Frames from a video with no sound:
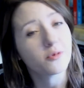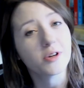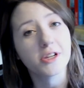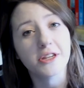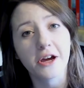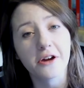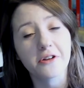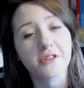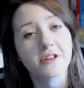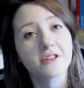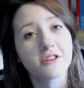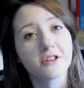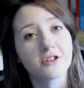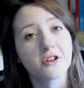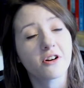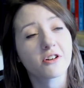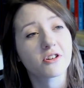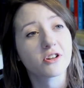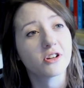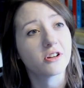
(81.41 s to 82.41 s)
We know that the
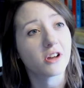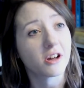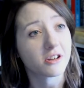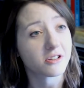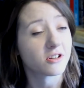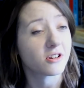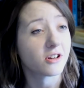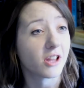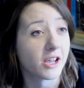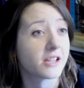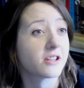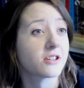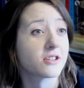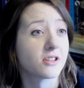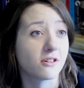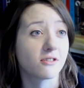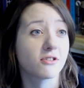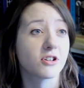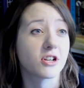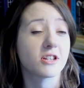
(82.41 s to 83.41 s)
Doctor doesn't like
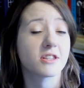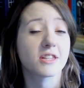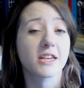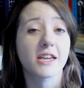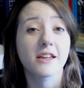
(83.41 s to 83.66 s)
soldiers.